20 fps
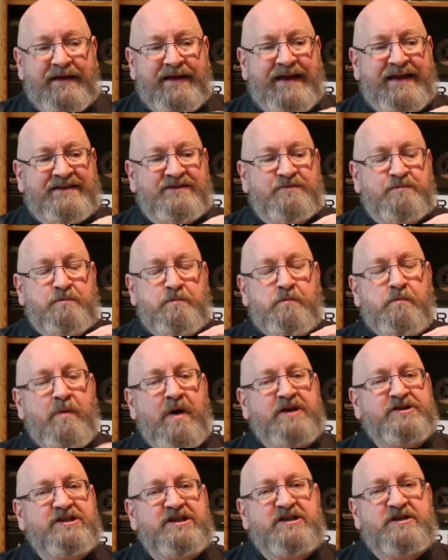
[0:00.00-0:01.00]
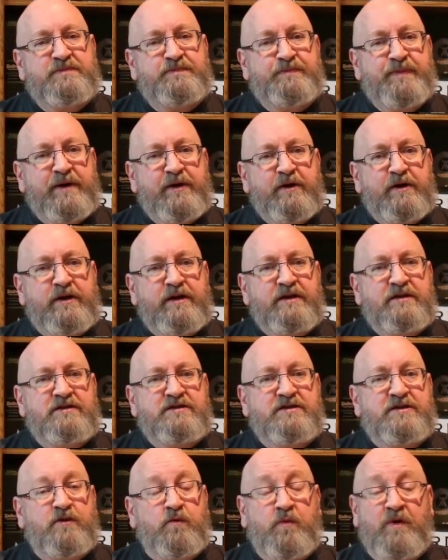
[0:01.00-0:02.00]
as much
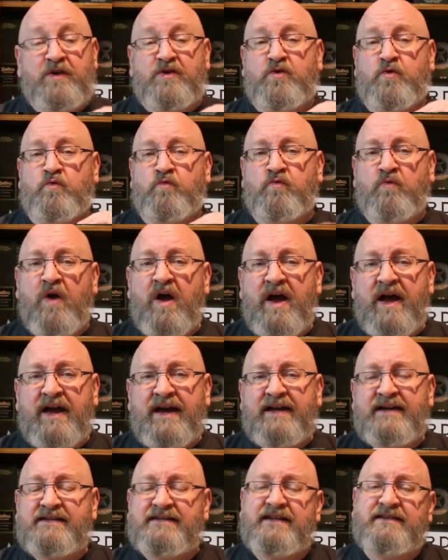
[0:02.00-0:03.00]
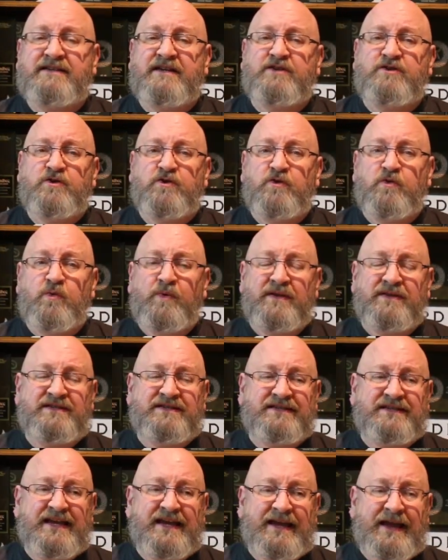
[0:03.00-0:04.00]
experience with ryes as I do with,
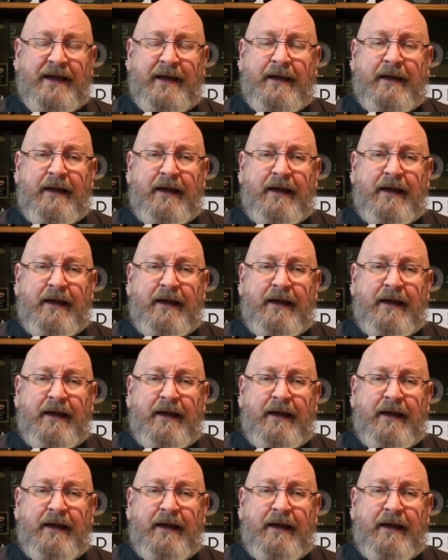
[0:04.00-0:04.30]
say,